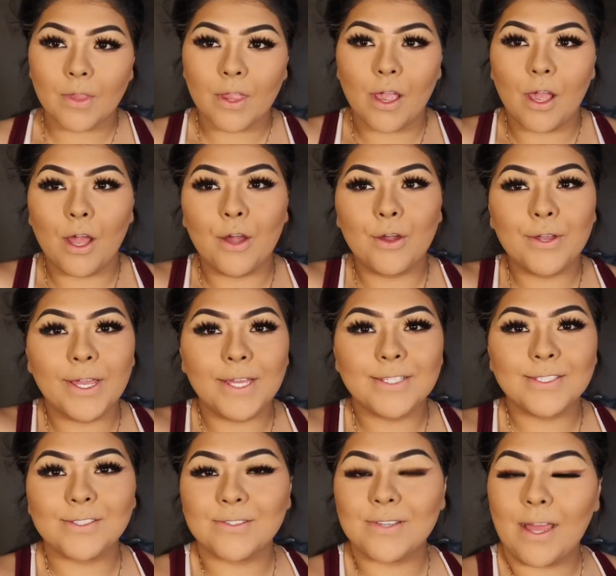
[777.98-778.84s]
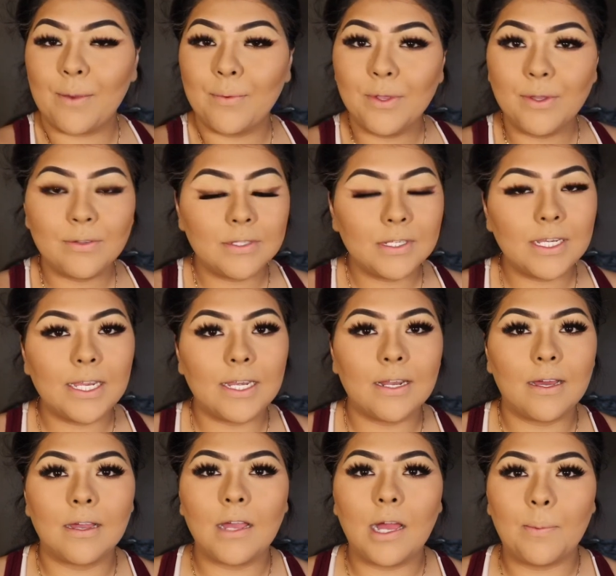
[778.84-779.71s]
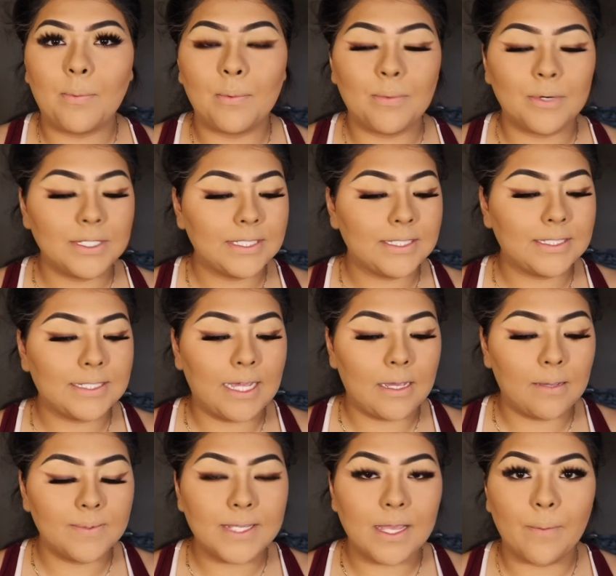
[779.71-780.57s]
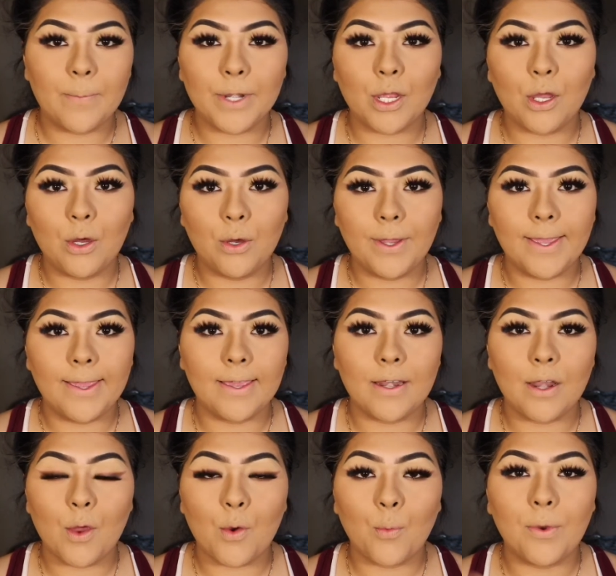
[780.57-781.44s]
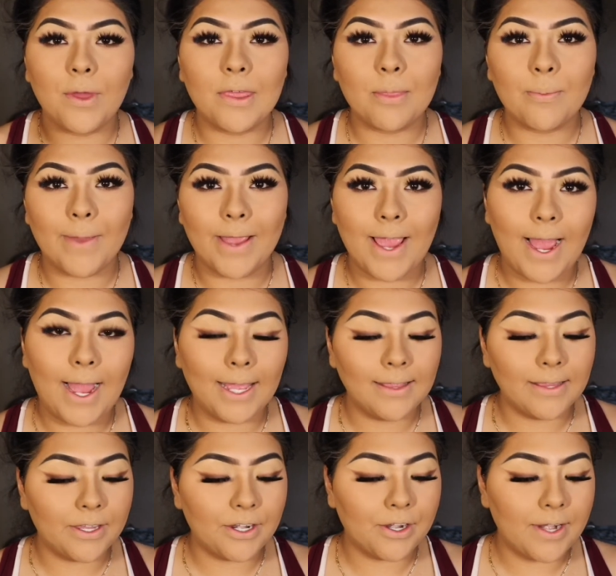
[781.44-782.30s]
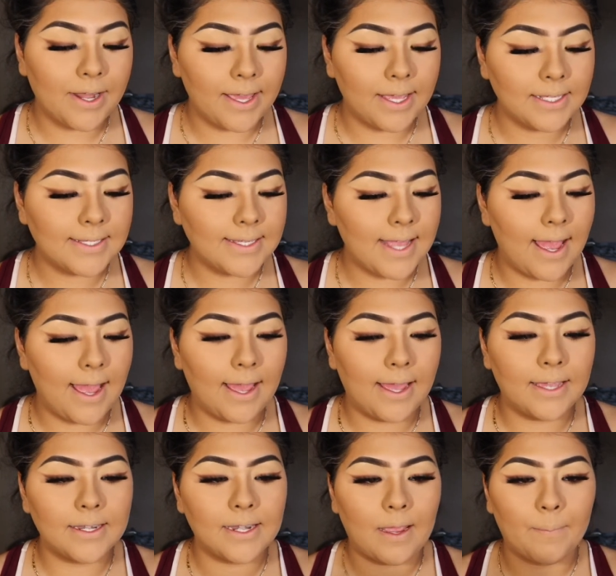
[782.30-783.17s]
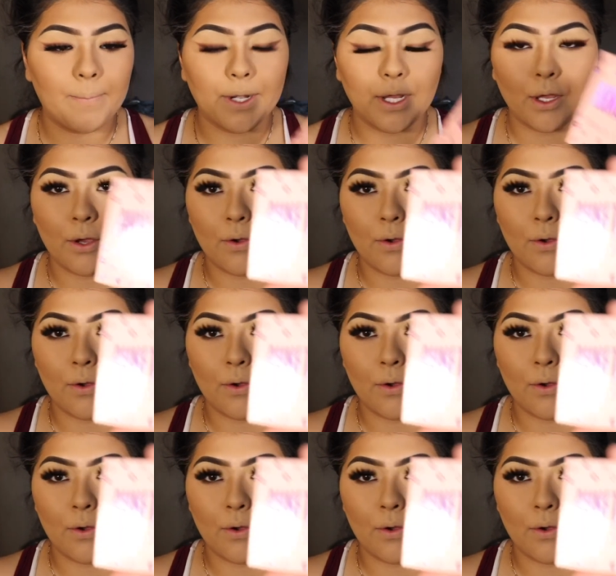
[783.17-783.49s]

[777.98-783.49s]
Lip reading: Okay, so now we only need a couple more steps. I'm gonna go in with my highlighter next, and I'm gonna go